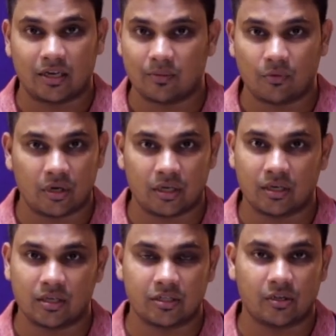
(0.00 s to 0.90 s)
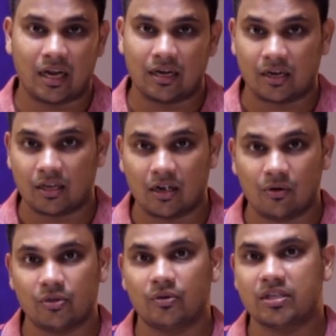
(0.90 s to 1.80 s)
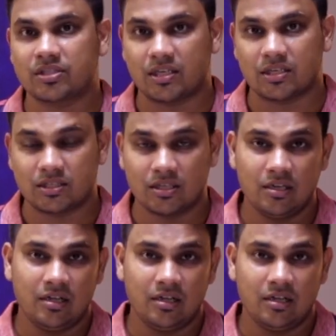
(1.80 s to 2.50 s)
rate monitor, your calorie count, your distance